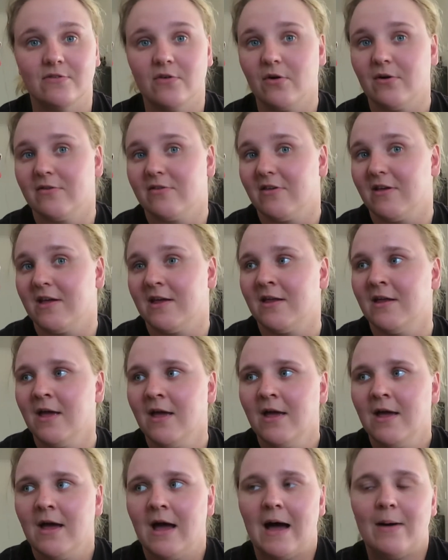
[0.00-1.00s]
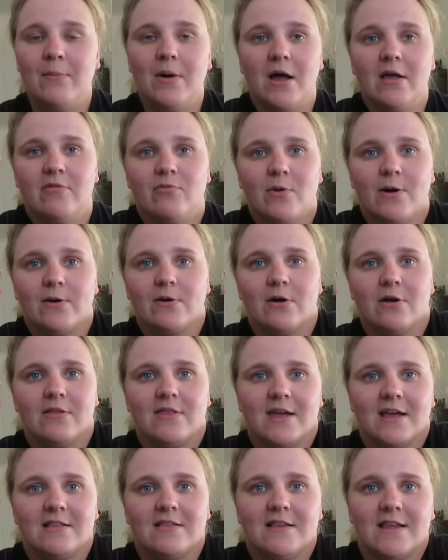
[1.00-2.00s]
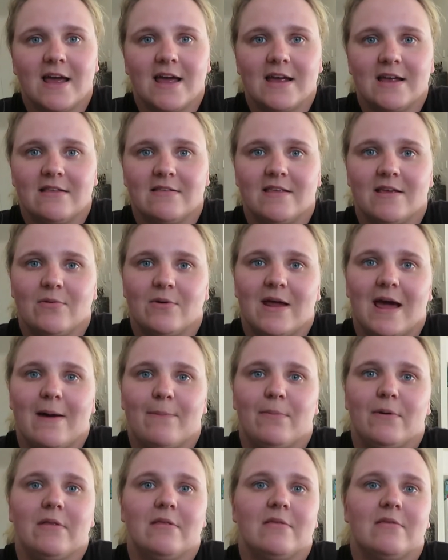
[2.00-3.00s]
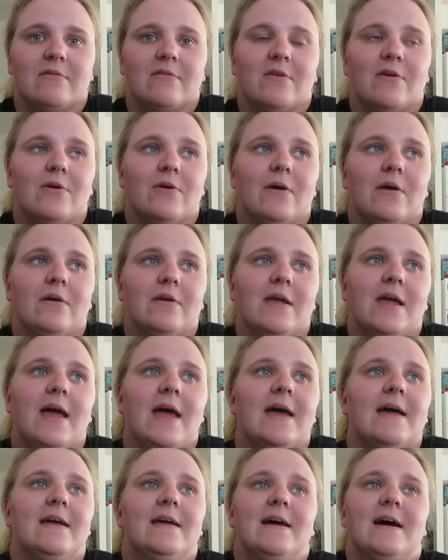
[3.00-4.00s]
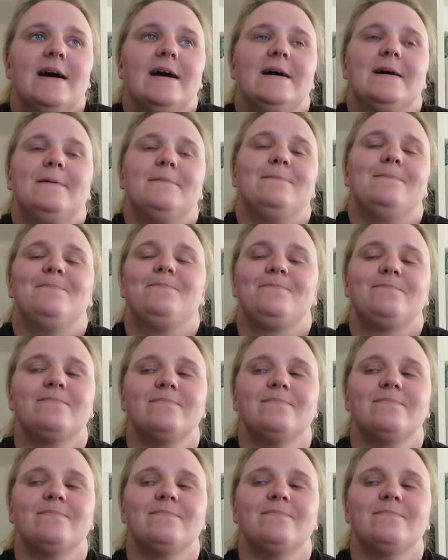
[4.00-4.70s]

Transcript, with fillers: So I was like, I might as well go there today and see what happens. So yeah,